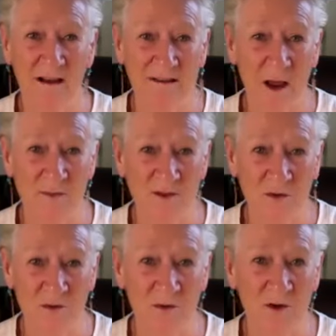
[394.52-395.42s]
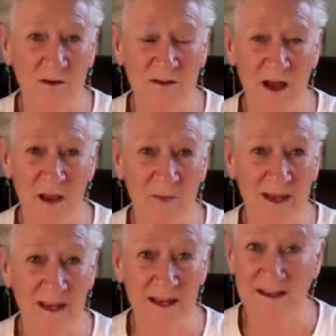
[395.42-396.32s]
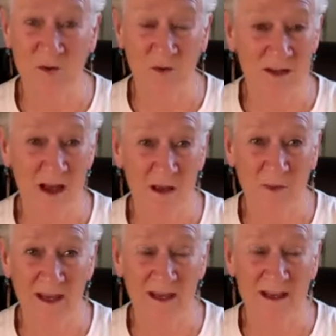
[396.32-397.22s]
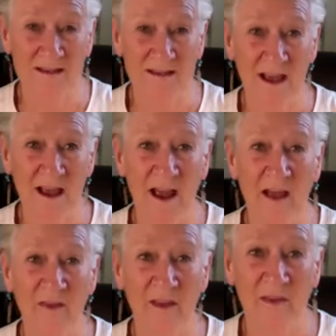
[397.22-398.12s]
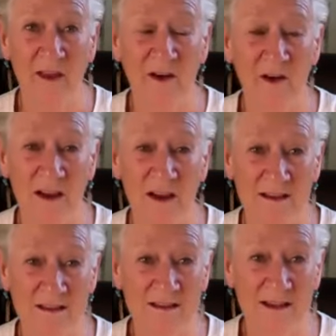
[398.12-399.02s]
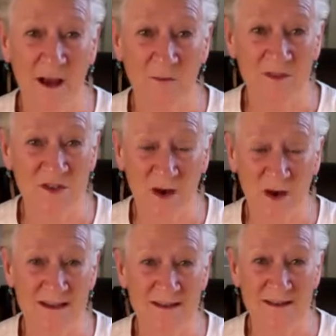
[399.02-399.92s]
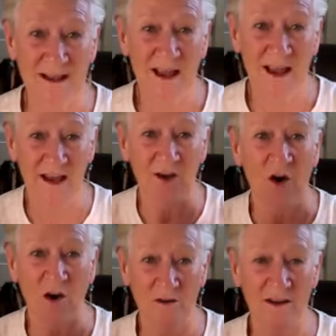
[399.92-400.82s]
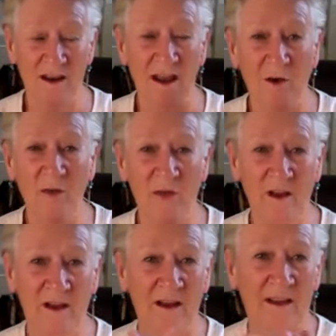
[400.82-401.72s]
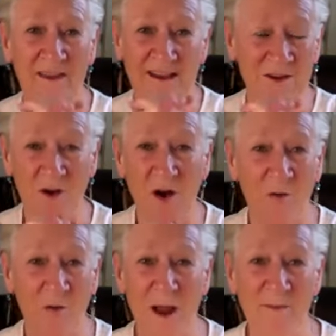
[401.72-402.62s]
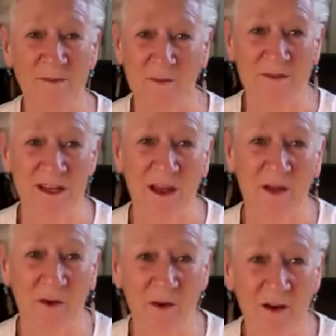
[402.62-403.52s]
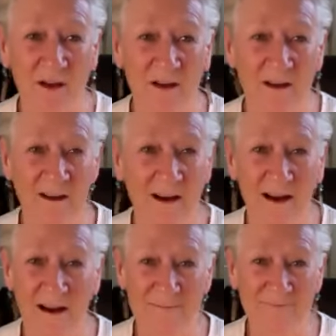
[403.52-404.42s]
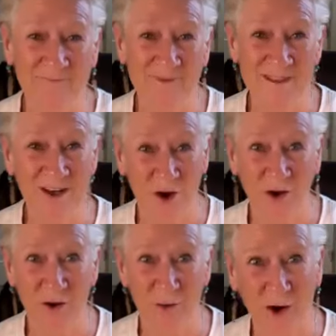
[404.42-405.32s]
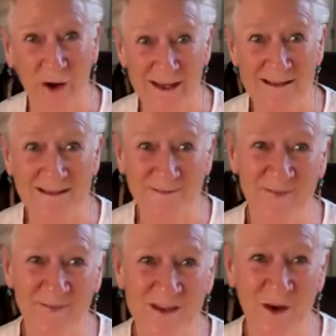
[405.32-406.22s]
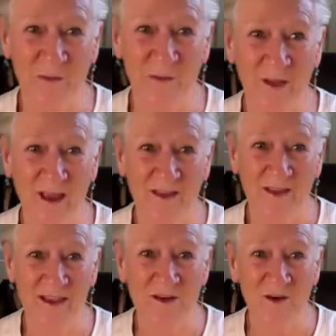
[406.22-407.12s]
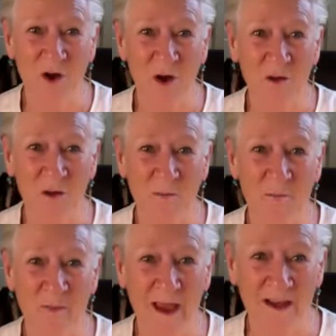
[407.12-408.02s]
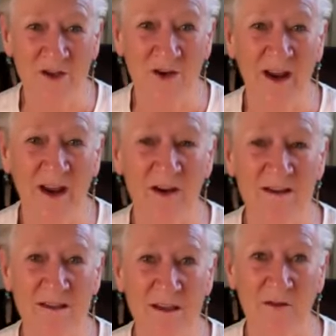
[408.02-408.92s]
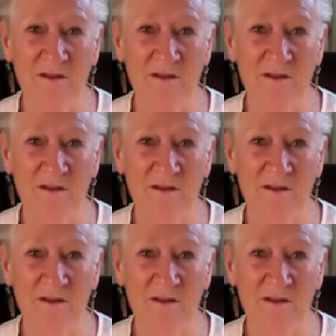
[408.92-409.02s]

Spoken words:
type 2 diabetes or diabetes. And then there is stress and heart health. These are all wrapped up together. It's called our bodies. So these are all major areas